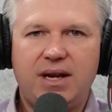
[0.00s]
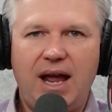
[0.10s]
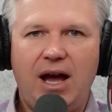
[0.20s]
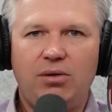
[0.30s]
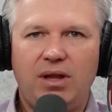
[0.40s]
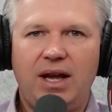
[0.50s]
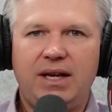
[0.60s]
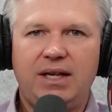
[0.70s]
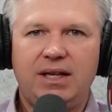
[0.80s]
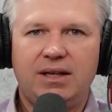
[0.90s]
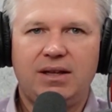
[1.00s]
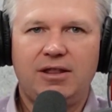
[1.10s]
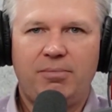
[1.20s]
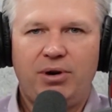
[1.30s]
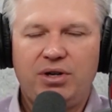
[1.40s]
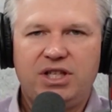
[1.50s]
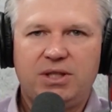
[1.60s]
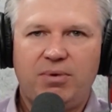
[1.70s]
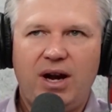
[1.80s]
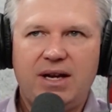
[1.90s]
outlining the purchase
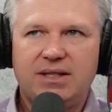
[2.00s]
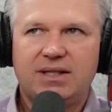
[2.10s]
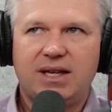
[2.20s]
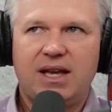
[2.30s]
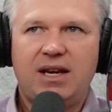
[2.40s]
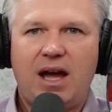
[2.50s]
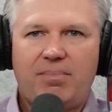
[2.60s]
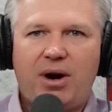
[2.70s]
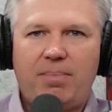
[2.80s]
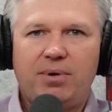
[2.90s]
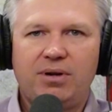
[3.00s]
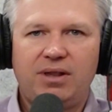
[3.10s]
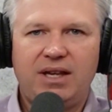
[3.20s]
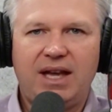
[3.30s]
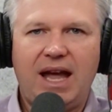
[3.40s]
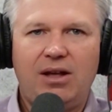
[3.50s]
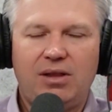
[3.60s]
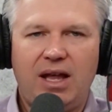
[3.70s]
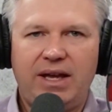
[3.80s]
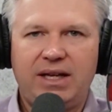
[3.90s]
price and not properly
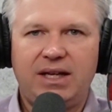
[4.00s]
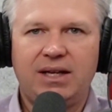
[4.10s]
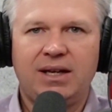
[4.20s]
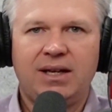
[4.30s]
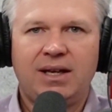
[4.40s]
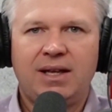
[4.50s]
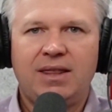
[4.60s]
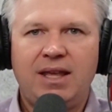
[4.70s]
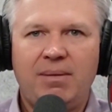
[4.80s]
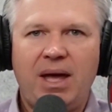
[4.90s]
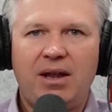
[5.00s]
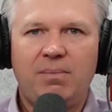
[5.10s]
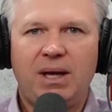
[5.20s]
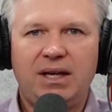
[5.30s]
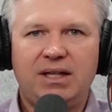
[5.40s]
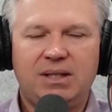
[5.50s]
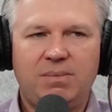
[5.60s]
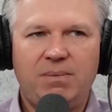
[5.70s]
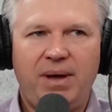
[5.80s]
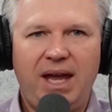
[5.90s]
outlining the amount of money to
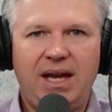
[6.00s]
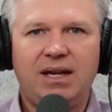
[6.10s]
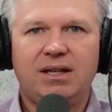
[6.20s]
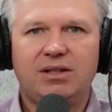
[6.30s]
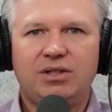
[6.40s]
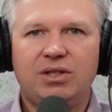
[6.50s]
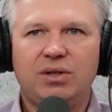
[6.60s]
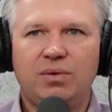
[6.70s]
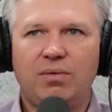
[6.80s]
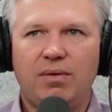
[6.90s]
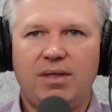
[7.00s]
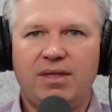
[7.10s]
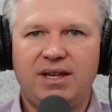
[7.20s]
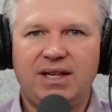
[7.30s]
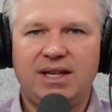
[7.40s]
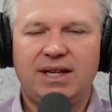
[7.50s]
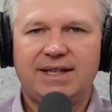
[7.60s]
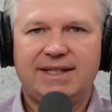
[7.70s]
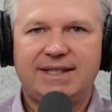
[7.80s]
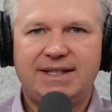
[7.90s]
be paid to the
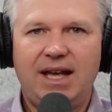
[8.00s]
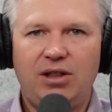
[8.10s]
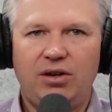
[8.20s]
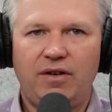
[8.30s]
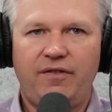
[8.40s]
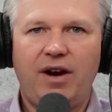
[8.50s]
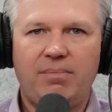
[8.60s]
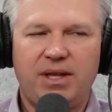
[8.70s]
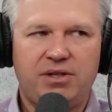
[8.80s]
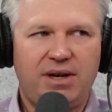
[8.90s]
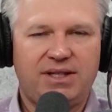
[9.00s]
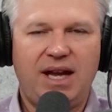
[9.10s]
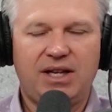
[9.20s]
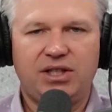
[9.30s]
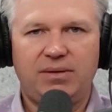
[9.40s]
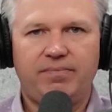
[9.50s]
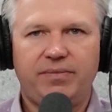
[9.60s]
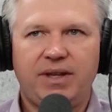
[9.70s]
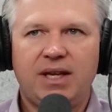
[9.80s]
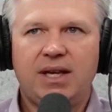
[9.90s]
seller from the transaction.
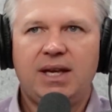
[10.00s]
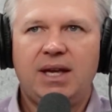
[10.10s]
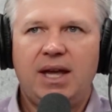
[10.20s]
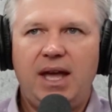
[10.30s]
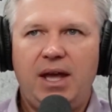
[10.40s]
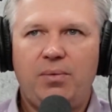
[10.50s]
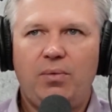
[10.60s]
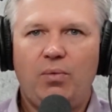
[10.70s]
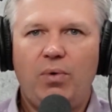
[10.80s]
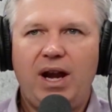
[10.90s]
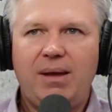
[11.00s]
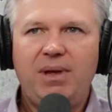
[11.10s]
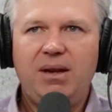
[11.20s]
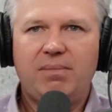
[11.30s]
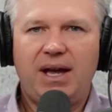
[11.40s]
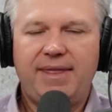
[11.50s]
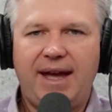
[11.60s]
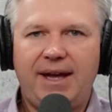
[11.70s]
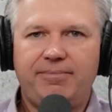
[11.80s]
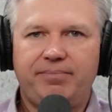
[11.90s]
And what I mean by
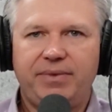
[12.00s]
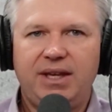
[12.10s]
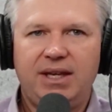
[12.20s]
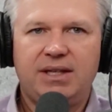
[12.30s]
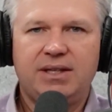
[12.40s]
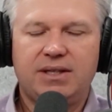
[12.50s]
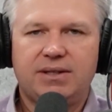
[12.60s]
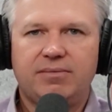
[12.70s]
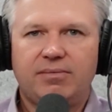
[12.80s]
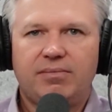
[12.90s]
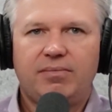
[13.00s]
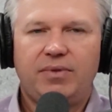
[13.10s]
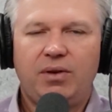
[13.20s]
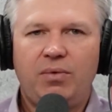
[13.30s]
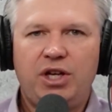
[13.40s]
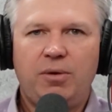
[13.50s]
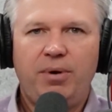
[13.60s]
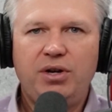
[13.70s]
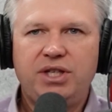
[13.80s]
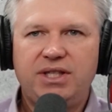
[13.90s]
that is when you're
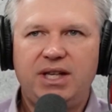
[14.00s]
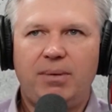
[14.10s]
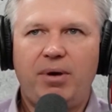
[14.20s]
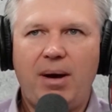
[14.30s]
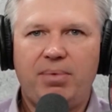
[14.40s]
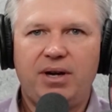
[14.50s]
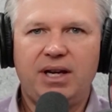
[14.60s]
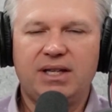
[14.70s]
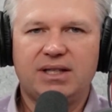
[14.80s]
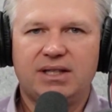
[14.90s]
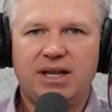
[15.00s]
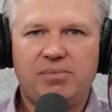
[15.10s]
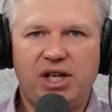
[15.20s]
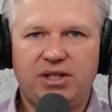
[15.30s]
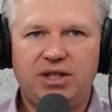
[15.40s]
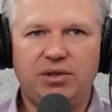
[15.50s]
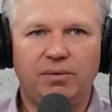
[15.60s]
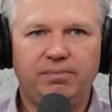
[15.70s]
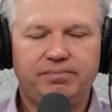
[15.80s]
purchasing a property subject to,